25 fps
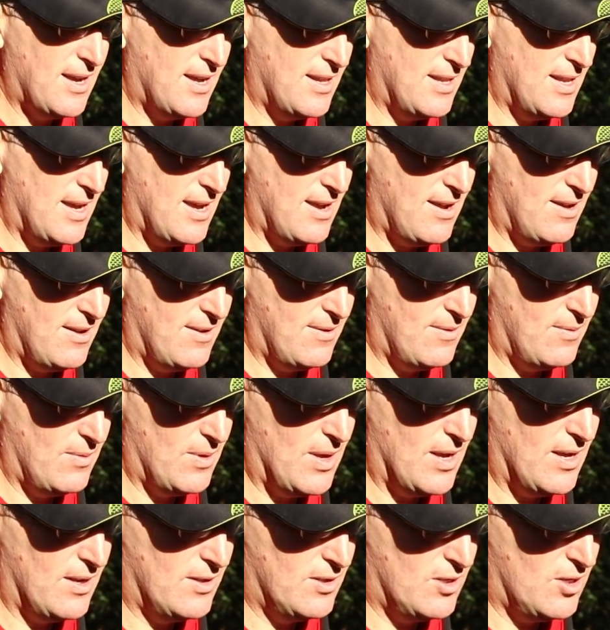And
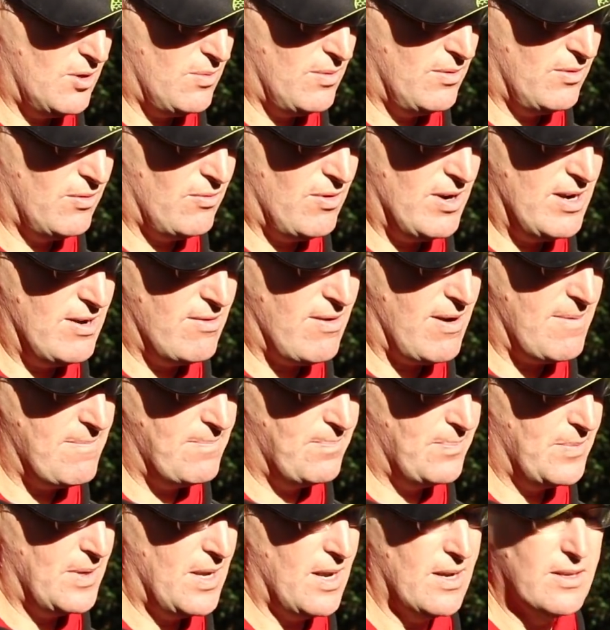they're 2 and 3
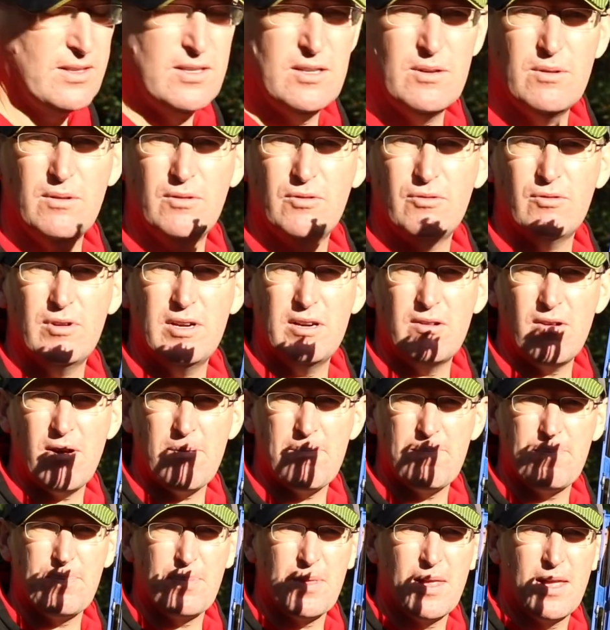gram. Yeah, 2 and 3
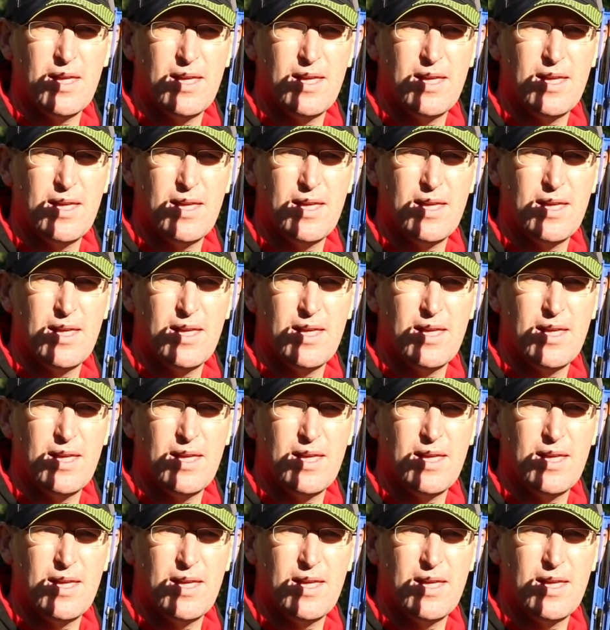gram.